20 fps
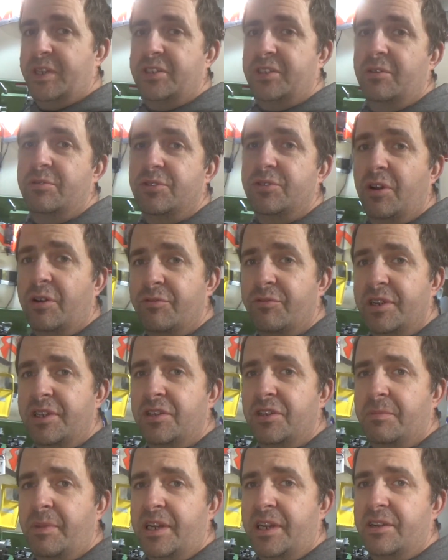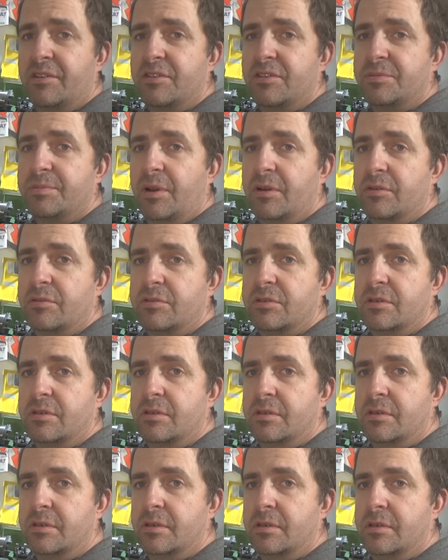go and start reading the manual, I suppose.
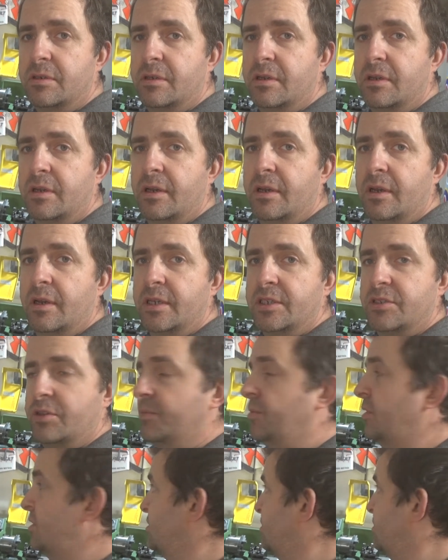So I might